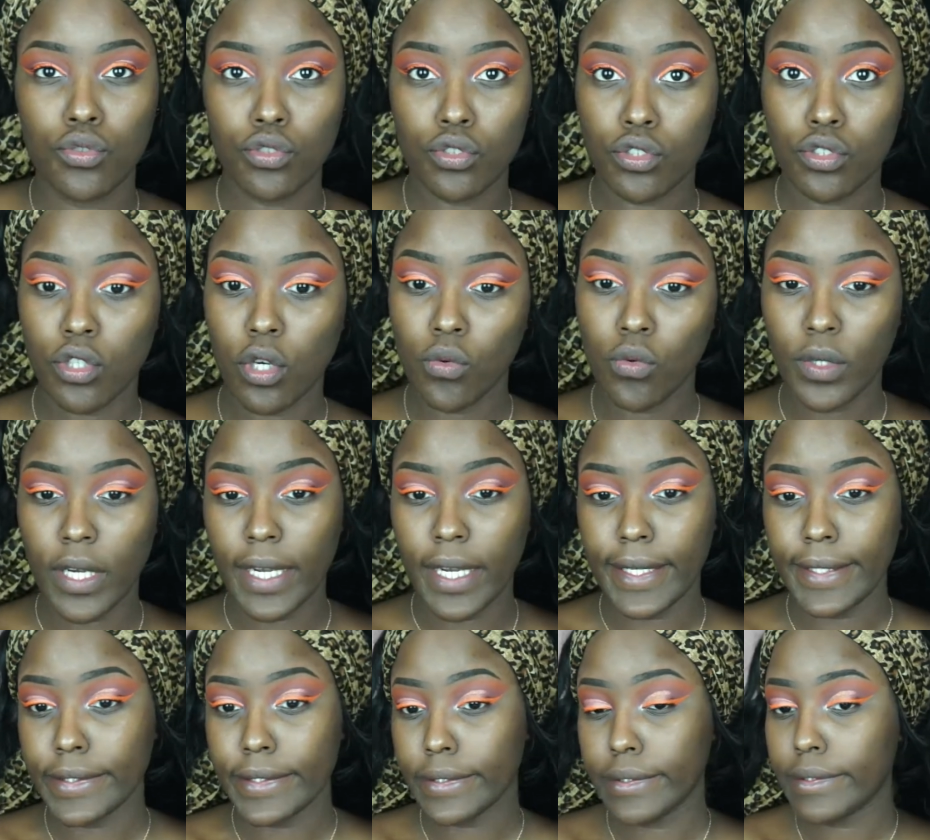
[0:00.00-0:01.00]
So
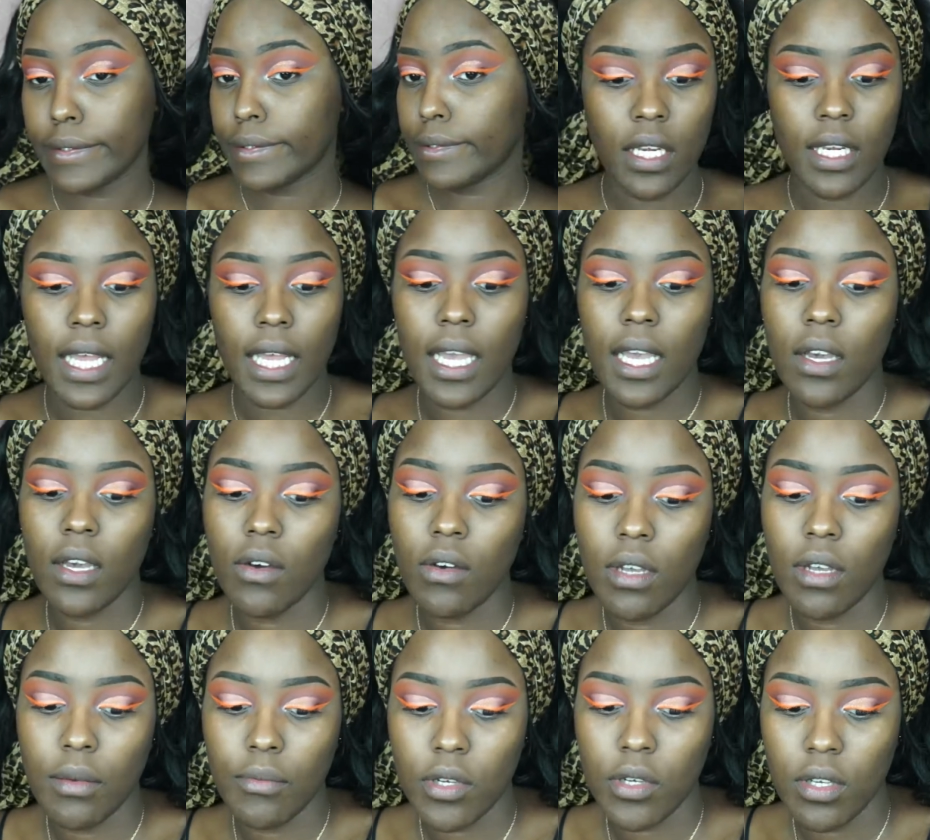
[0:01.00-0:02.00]
guys,
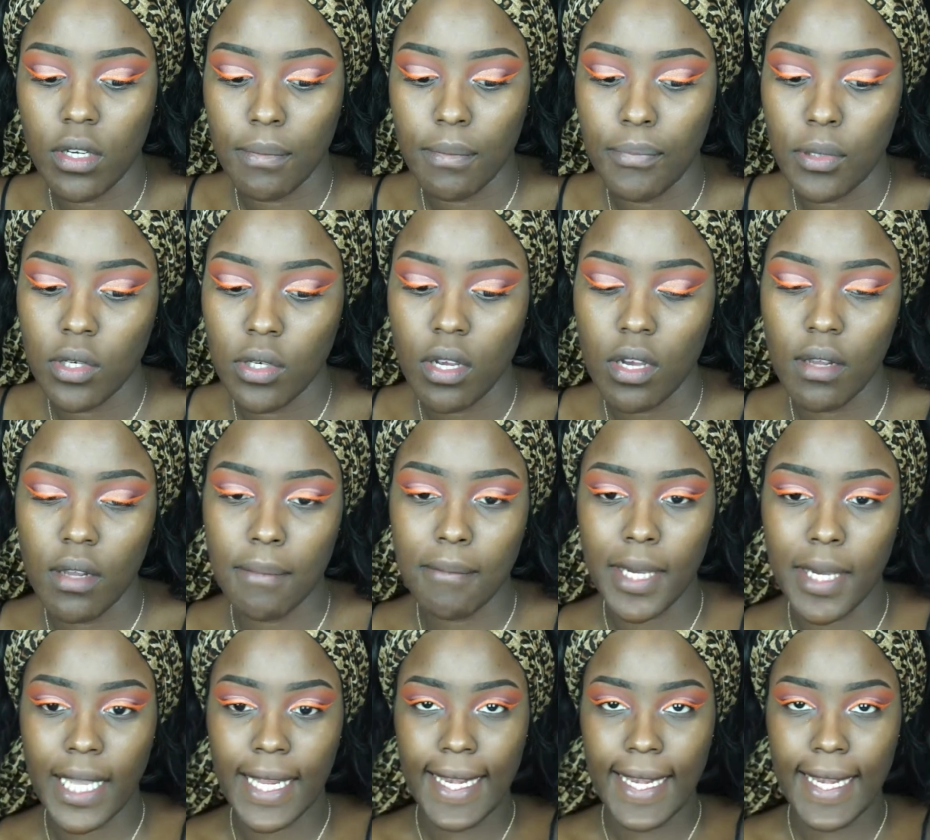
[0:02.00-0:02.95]
now I'm gonna put on my